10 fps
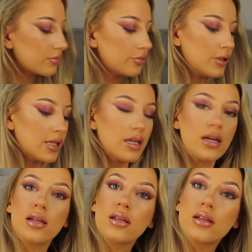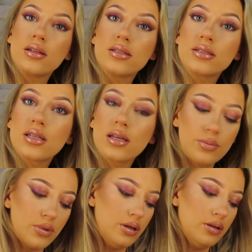Pretty. And then the
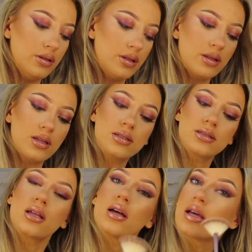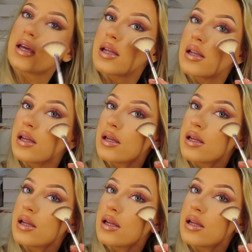same on this side.